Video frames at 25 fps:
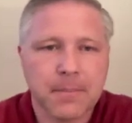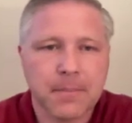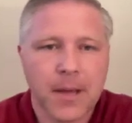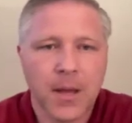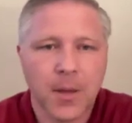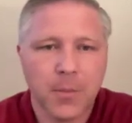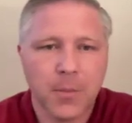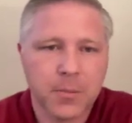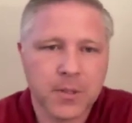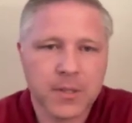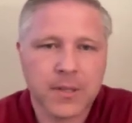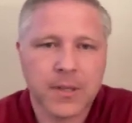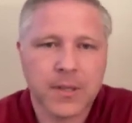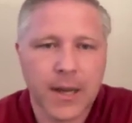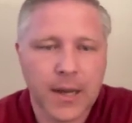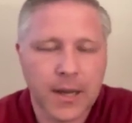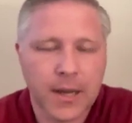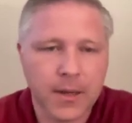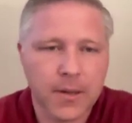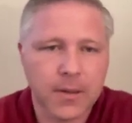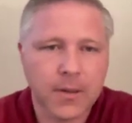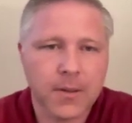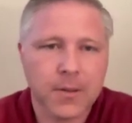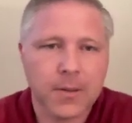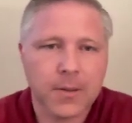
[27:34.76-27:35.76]
helped
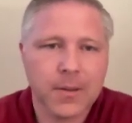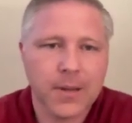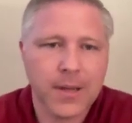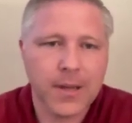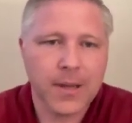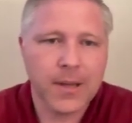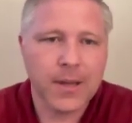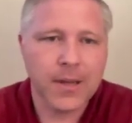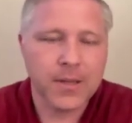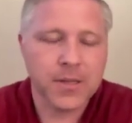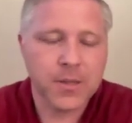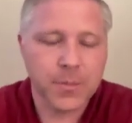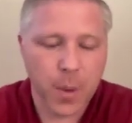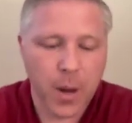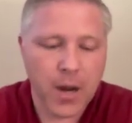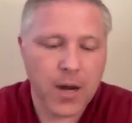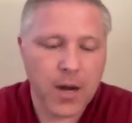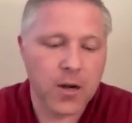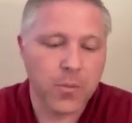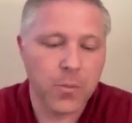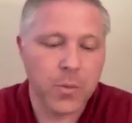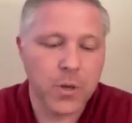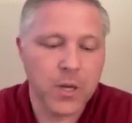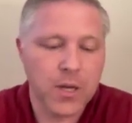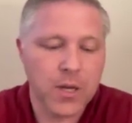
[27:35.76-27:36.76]

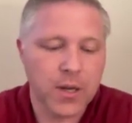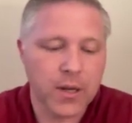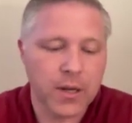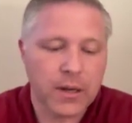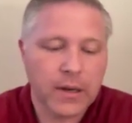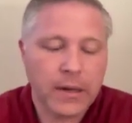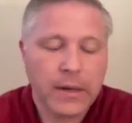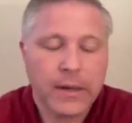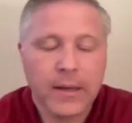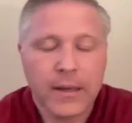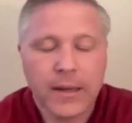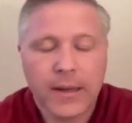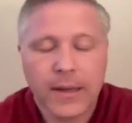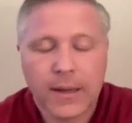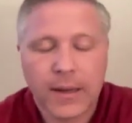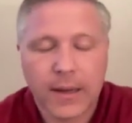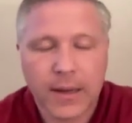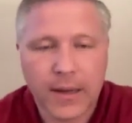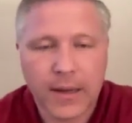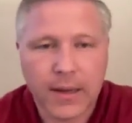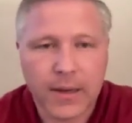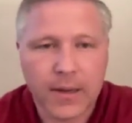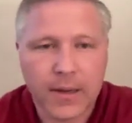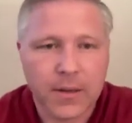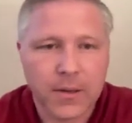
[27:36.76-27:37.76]
inspire me. And
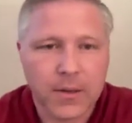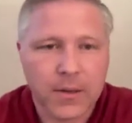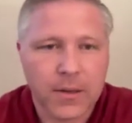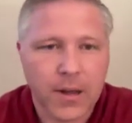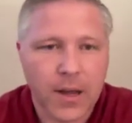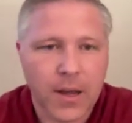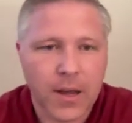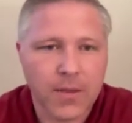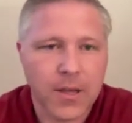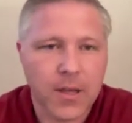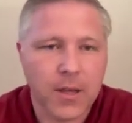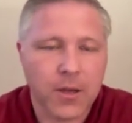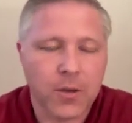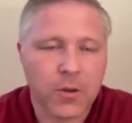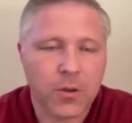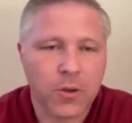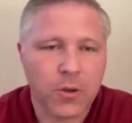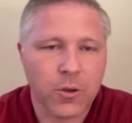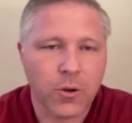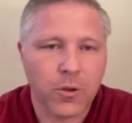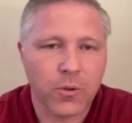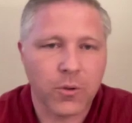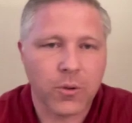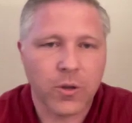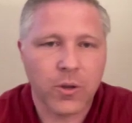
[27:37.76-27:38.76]
I think,
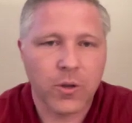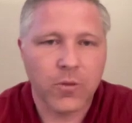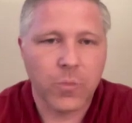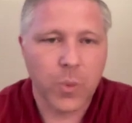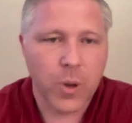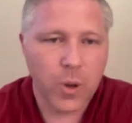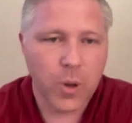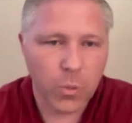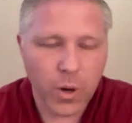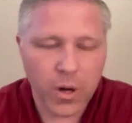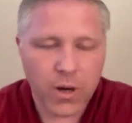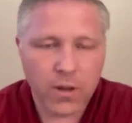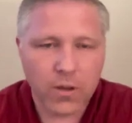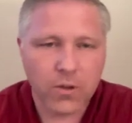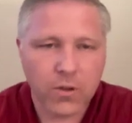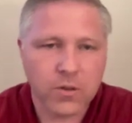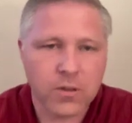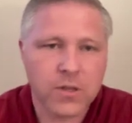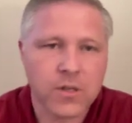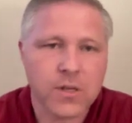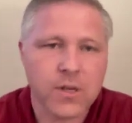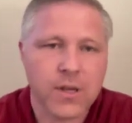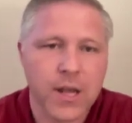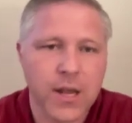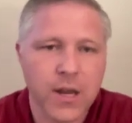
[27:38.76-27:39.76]
you've been one of
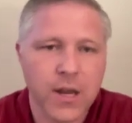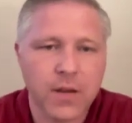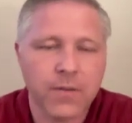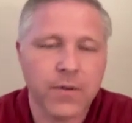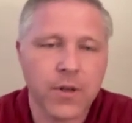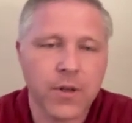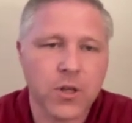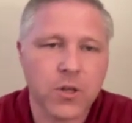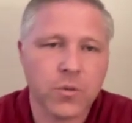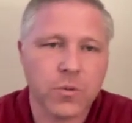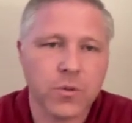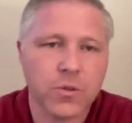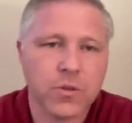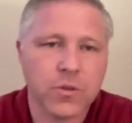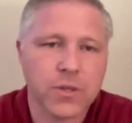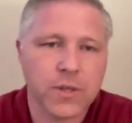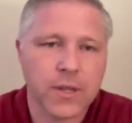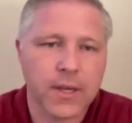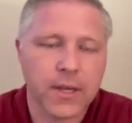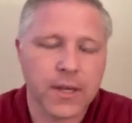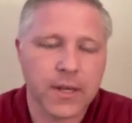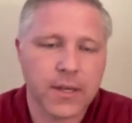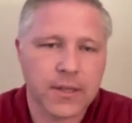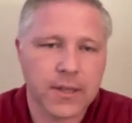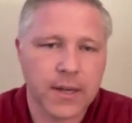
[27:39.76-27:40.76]
those individuals
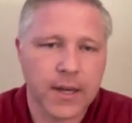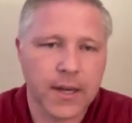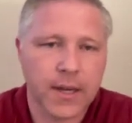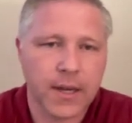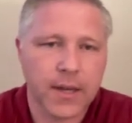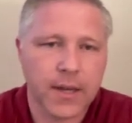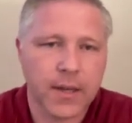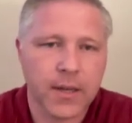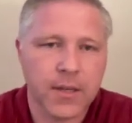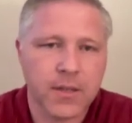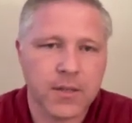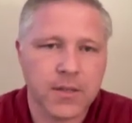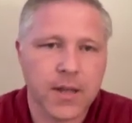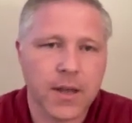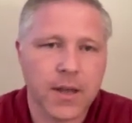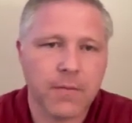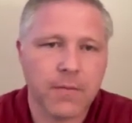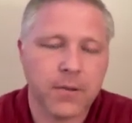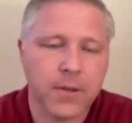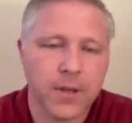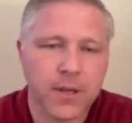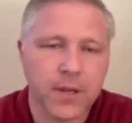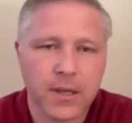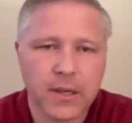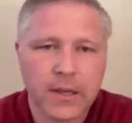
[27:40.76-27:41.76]
that has
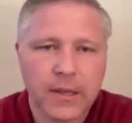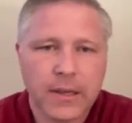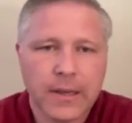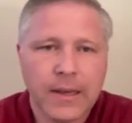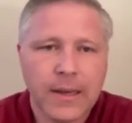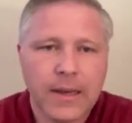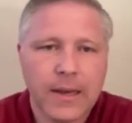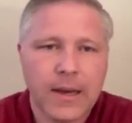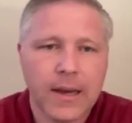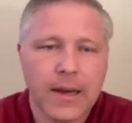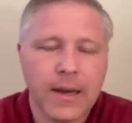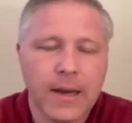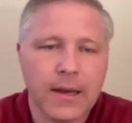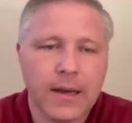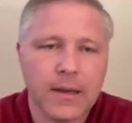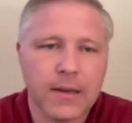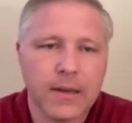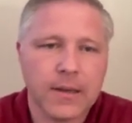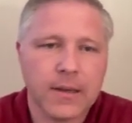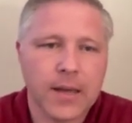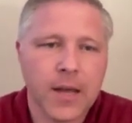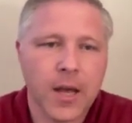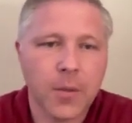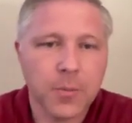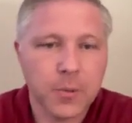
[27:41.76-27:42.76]
definitely
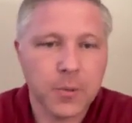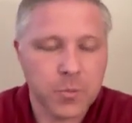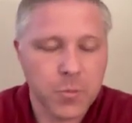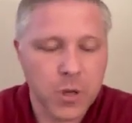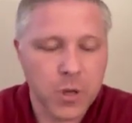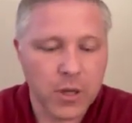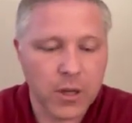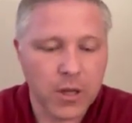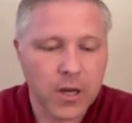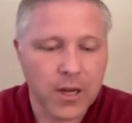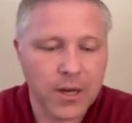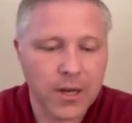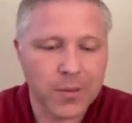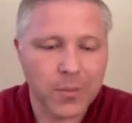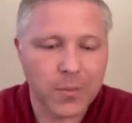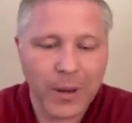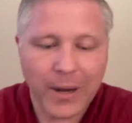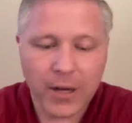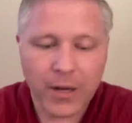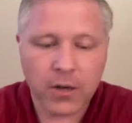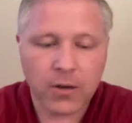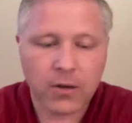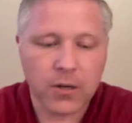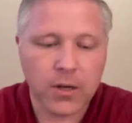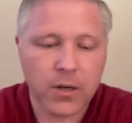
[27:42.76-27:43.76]
helped me along in
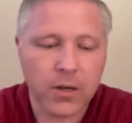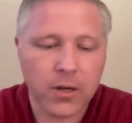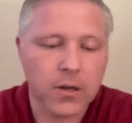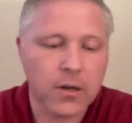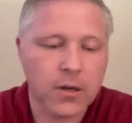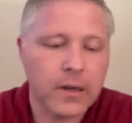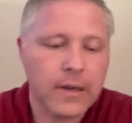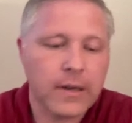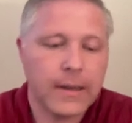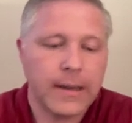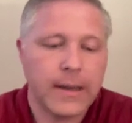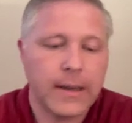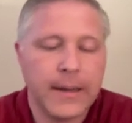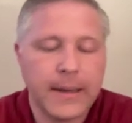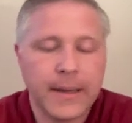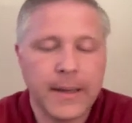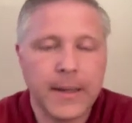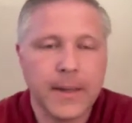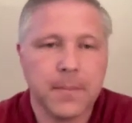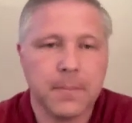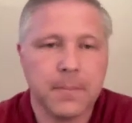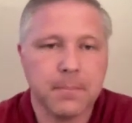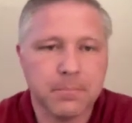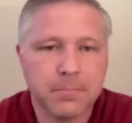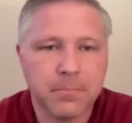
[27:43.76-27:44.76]
my career,
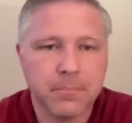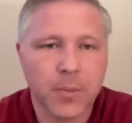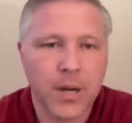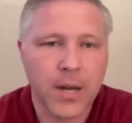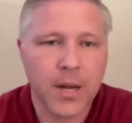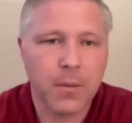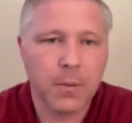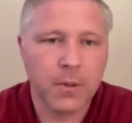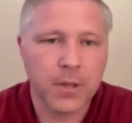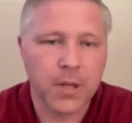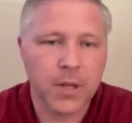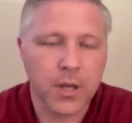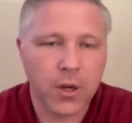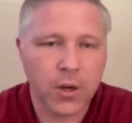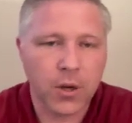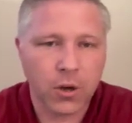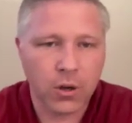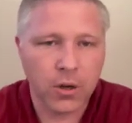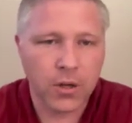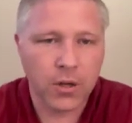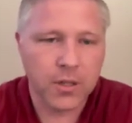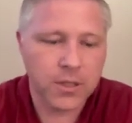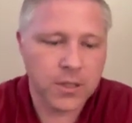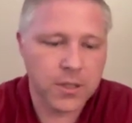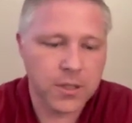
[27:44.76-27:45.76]
been able to
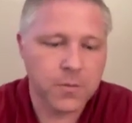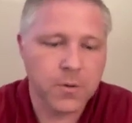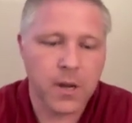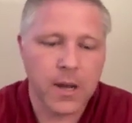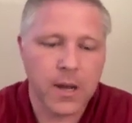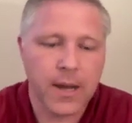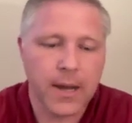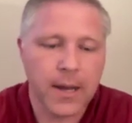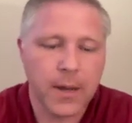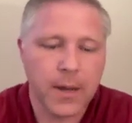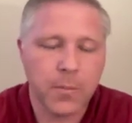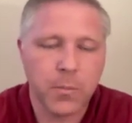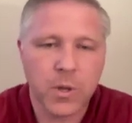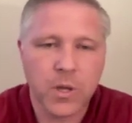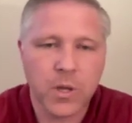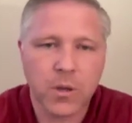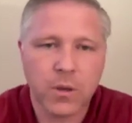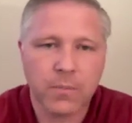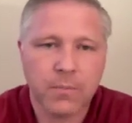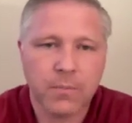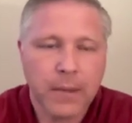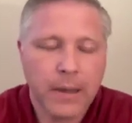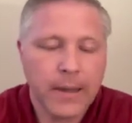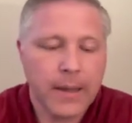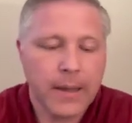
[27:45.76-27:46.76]
encourage
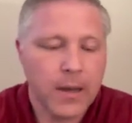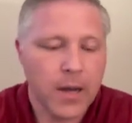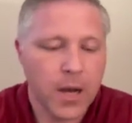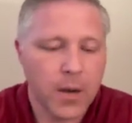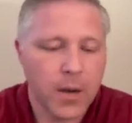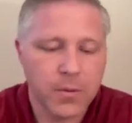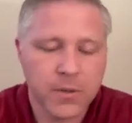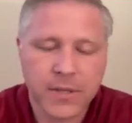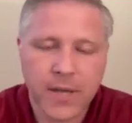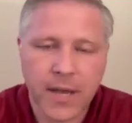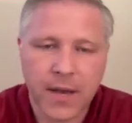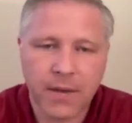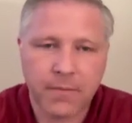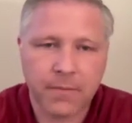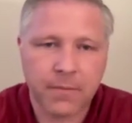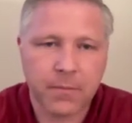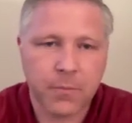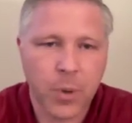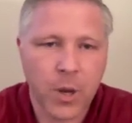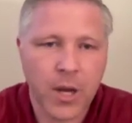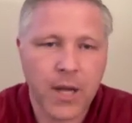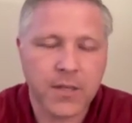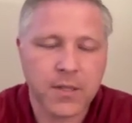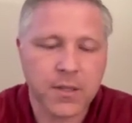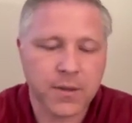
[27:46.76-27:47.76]
me, always
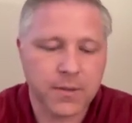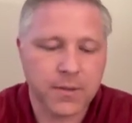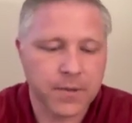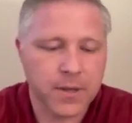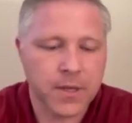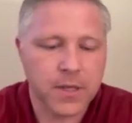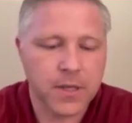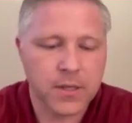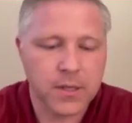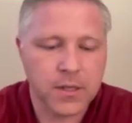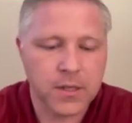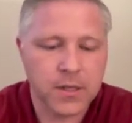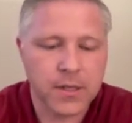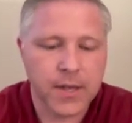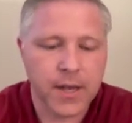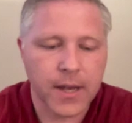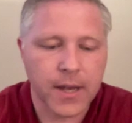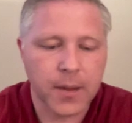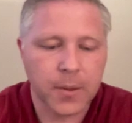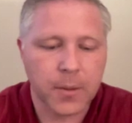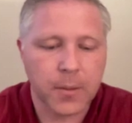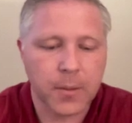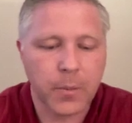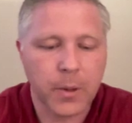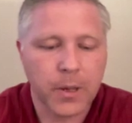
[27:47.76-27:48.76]
have positive things to
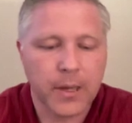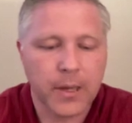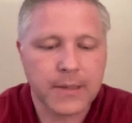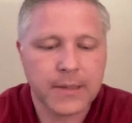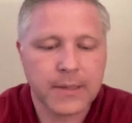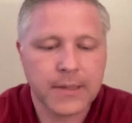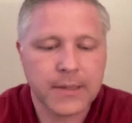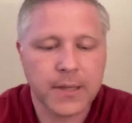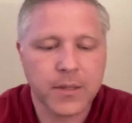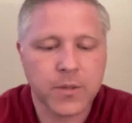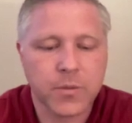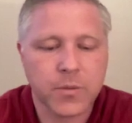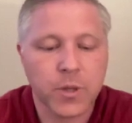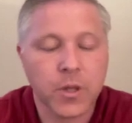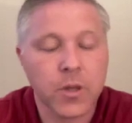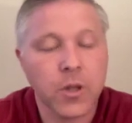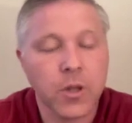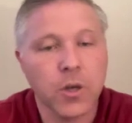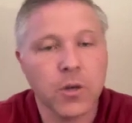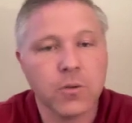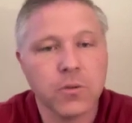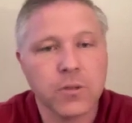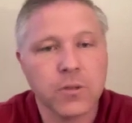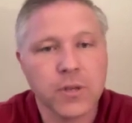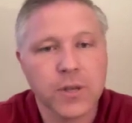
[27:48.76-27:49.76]
say. But as we
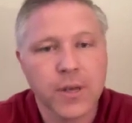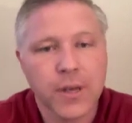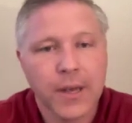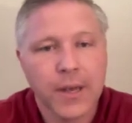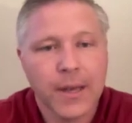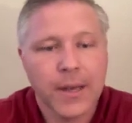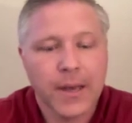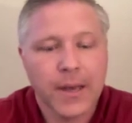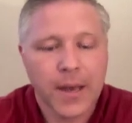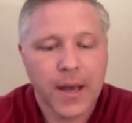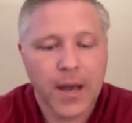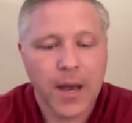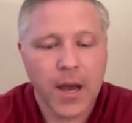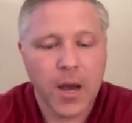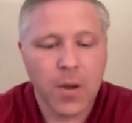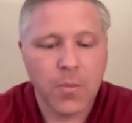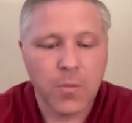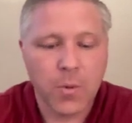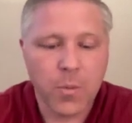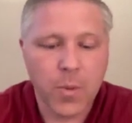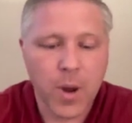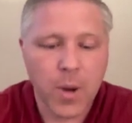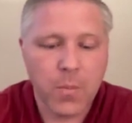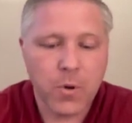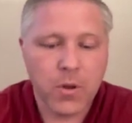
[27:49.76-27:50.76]
close,
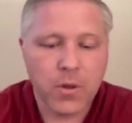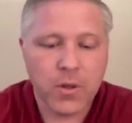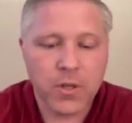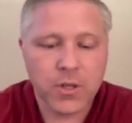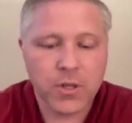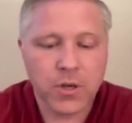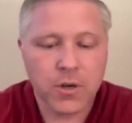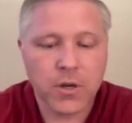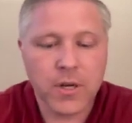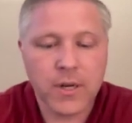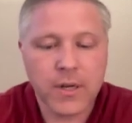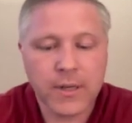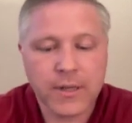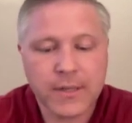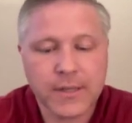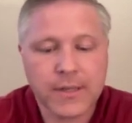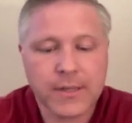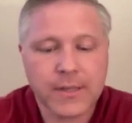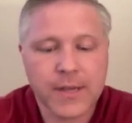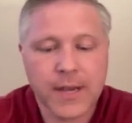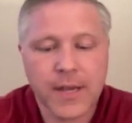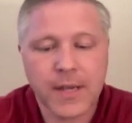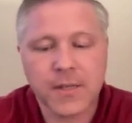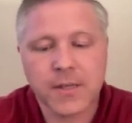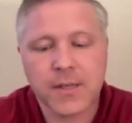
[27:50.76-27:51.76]
remember the journey to
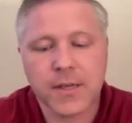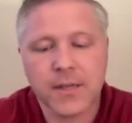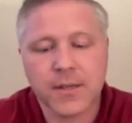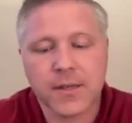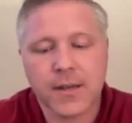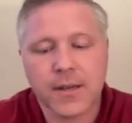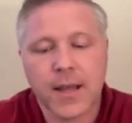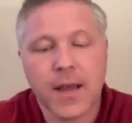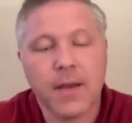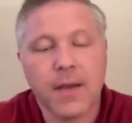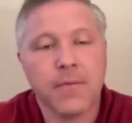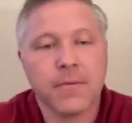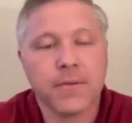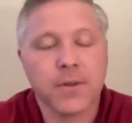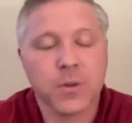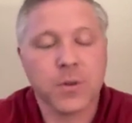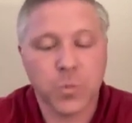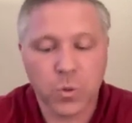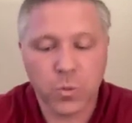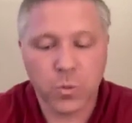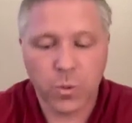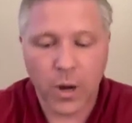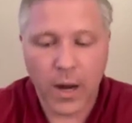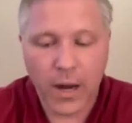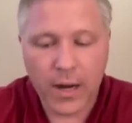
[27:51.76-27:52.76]
success doesn't have to
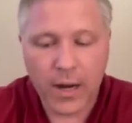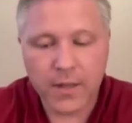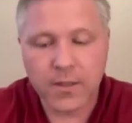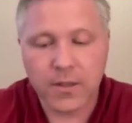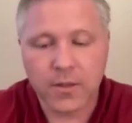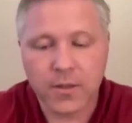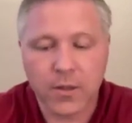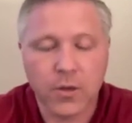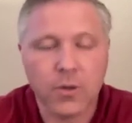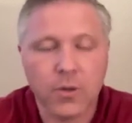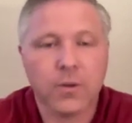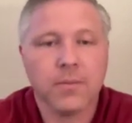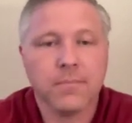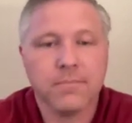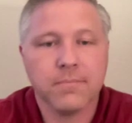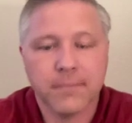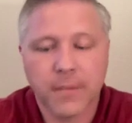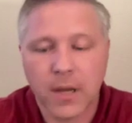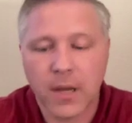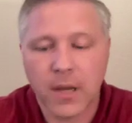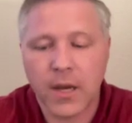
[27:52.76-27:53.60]
be walked alone.